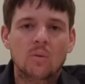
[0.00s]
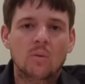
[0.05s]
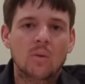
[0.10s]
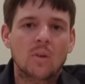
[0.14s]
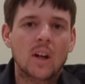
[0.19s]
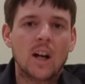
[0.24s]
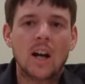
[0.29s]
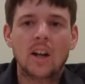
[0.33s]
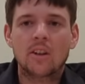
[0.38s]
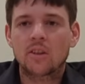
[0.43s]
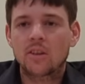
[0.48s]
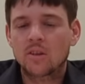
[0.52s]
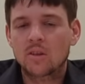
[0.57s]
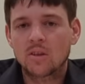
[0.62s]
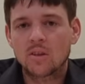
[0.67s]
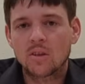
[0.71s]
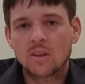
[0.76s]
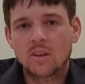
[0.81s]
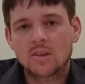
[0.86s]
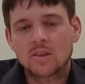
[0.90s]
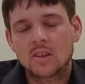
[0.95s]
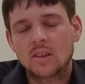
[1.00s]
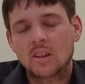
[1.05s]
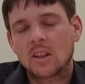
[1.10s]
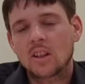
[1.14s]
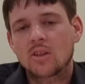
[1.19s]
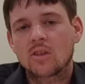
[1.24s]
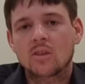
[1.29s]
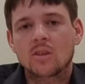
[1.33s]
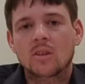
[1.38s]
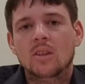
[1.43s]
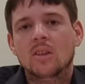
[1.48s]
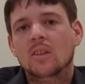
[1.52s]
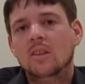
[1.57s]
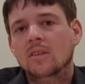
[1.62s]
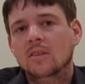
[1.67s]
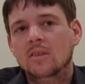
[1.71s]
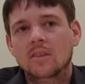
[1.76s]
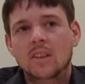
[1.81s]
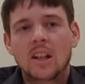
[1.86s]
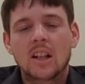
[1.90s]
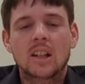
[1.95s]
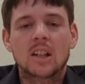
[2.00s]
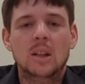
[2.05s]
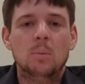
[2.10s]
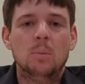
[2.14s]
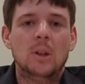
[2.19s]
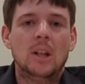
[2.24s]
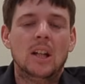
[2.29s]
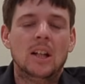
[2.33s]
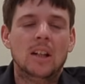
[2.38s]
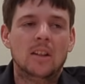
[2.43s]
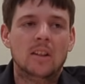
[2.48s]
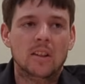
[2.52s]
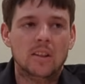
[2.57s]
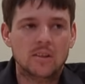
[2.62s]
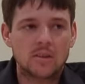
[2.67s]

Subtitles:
How do you do your insulation? It can be anything.